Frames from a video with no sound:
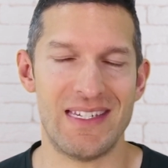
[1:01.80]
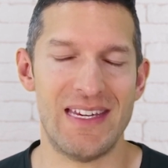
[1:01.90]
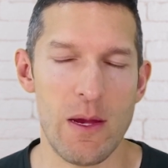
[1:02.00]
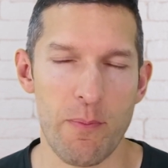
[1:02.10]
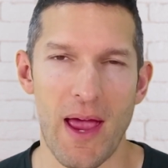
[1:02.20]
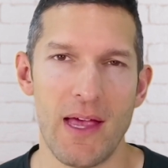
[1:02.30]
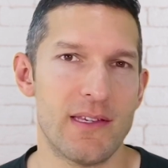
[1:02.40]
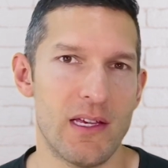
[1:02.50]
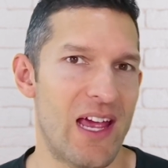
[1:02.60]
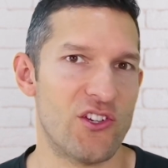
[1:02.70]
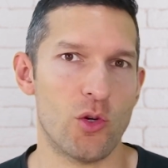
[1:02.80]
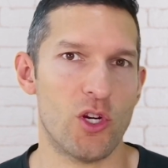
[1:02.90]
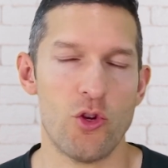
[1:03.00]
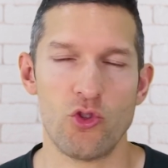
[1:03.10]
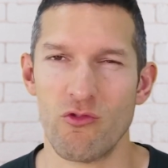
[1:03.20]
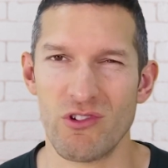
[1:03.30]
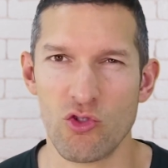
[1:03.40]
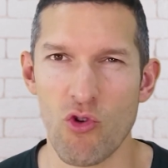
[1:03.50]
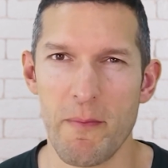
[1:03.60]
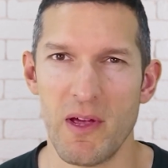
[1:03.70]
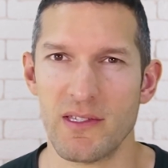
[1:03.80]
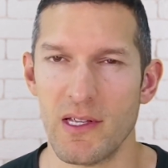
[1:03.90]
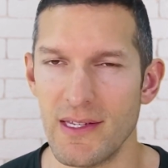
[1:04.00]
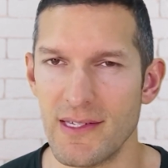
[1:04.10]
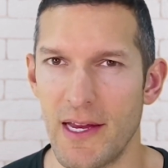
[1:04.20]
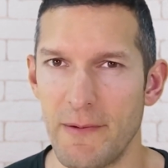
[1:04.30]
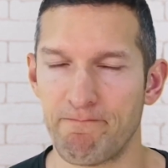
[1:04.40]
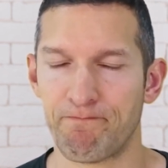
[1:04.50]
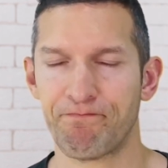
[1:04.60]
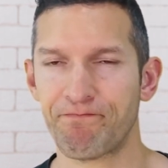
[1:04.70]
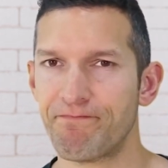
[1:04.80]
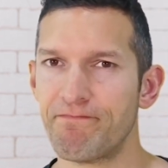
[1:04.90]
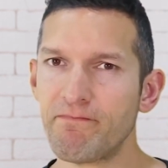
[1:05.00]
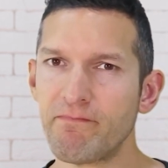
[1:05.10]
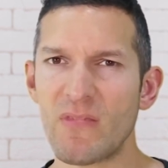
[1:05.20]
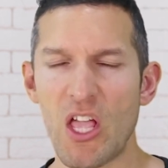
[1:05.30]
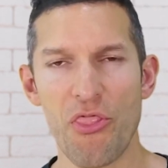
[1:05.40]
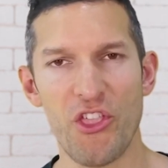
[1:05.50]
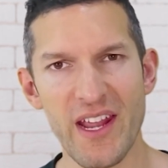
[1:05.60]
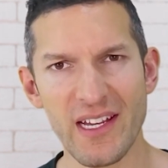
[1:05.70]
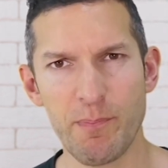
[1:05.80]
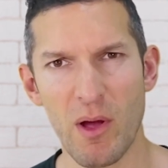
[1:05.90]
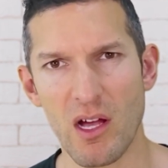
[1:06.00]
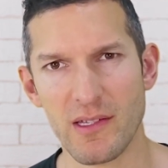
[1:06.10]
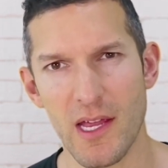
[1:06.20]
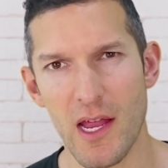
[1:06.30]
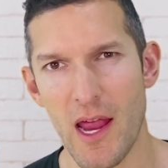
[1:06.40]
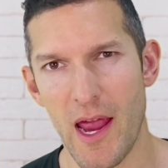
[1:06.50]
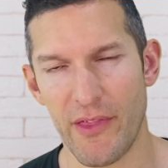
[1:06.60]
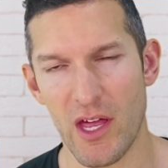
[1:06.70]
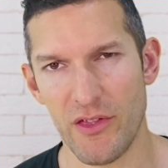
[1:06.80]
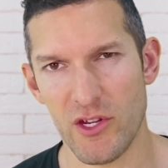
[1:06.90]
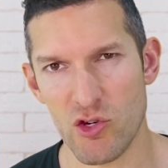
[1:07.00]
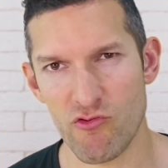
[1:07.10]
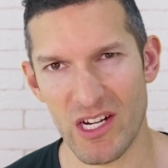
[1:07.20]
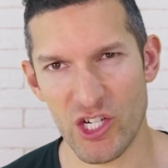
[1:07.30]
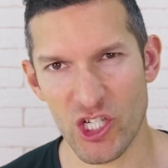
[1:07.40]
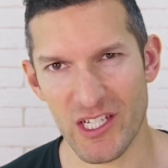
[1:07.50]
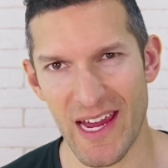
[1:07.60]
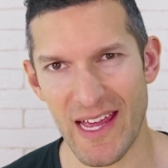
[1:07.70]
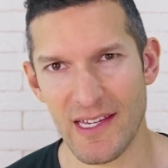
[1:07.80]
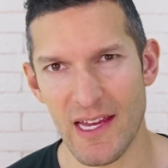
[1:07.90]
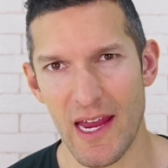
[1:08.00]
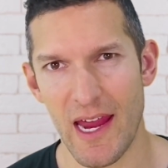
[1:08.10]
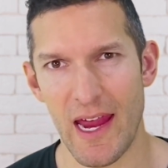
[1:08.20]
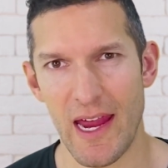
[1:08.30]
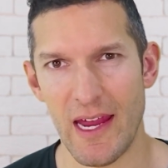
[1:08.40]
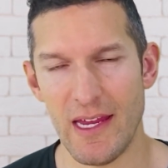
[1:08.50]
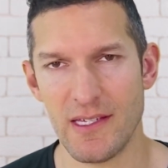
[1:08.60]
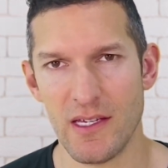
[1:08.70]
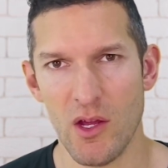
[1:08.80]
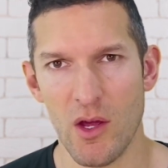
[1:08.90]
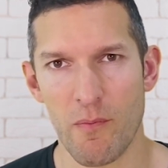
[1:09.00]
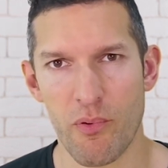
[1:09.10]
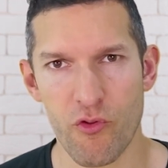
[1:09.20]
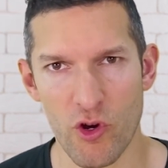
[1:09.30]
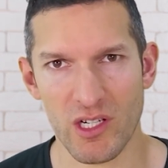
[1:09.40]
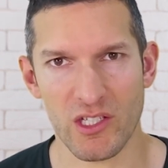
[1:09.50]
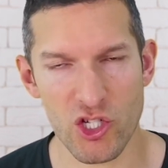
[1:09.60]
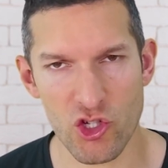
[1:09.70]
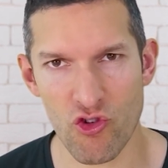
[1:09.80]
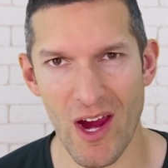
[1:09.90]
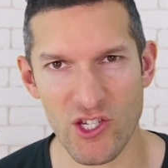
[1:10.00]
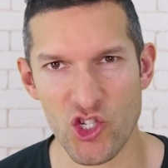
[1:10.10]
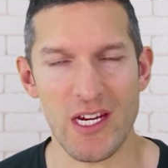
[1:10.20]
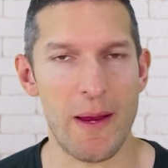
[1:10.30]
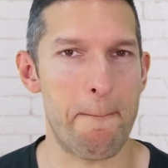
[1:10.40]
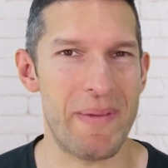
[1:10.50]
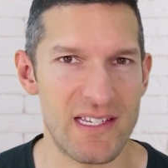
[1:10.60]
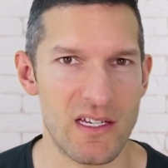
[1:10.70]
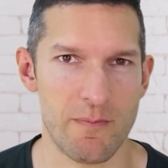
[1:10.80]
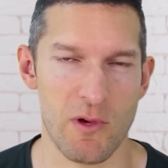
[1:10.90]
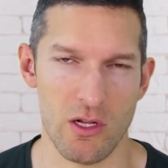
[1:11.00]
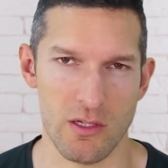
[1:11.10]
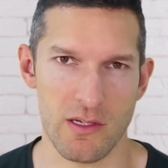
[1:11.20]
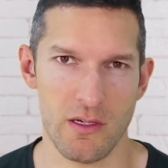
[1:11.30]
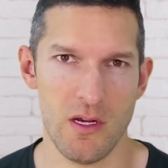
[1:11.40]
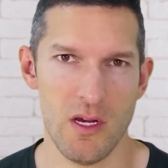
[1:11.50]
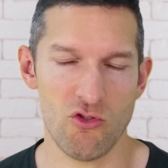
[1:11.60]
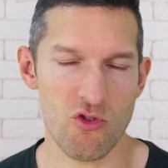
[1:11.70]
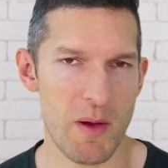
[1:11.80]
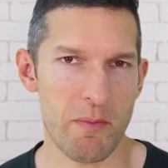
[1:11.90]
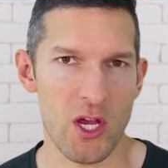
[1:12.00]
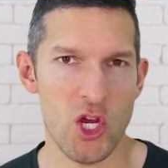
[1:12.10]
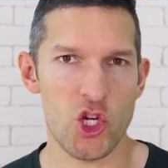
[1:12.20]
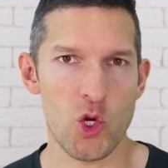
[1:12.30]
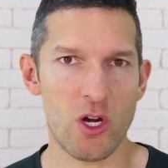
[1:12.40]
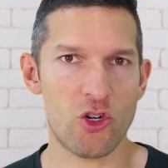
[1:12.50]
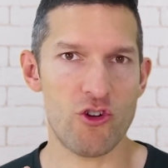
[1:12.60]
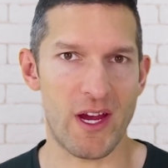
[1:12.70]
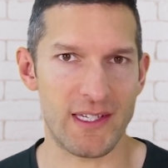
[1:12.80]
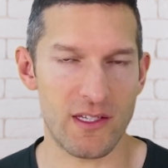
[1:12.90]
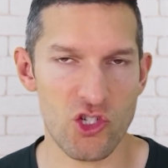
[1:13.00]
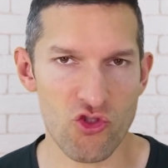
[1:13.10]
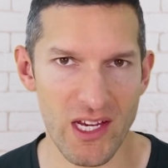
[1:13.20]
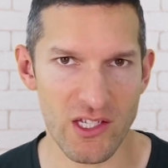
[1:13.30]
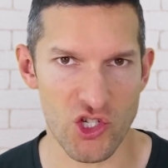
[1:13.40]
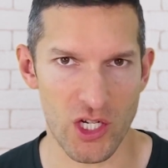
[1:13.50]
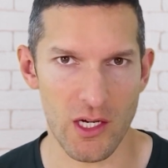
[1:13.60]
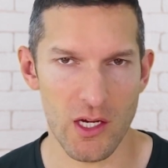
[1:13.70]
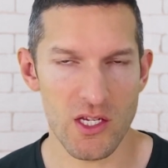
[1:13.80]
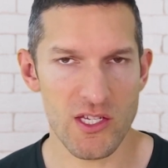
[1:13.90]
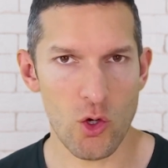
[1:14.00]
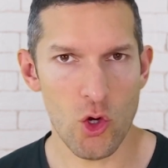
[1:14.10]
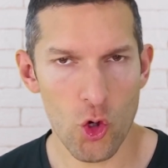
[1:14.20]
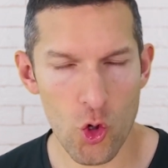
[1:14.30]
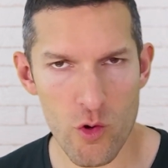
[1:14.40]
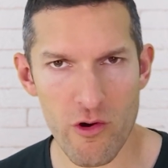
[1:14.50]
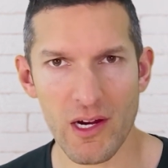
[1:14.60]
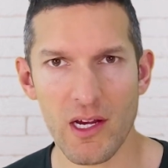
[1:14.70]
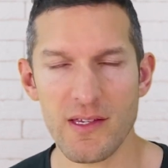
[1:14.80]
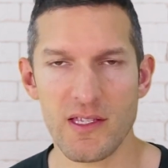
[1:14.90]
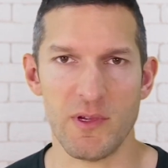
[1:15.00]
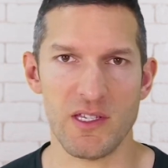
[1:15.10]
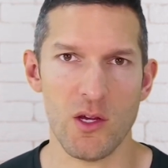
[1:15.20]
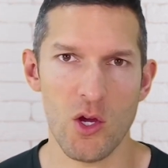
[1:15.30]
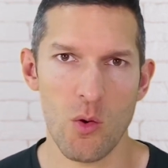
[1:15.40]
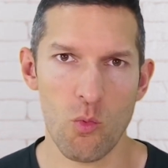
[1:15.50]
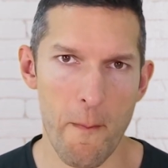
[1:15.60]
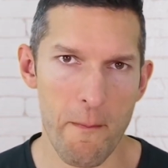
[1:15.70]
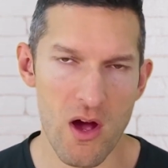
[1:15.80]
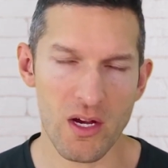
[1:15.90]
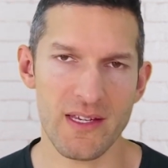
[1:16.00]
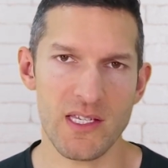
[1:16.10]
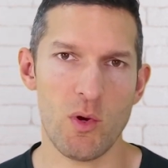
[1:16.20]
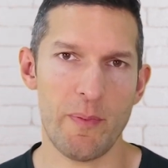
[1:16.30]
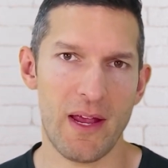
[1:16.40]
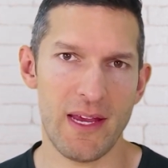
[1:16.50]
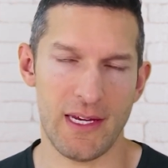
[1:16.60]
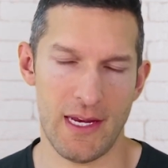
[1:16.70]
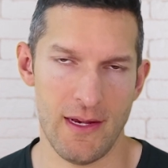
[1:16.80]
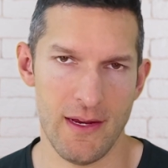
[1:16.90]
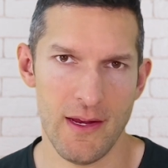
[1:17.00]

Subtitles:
deep as an Agile coach or a Scrum Master, let's say. The next part that you really should get is product strategy and business models. Because remember, you are creating the strategy. So who are our customers? What markets are we playing in?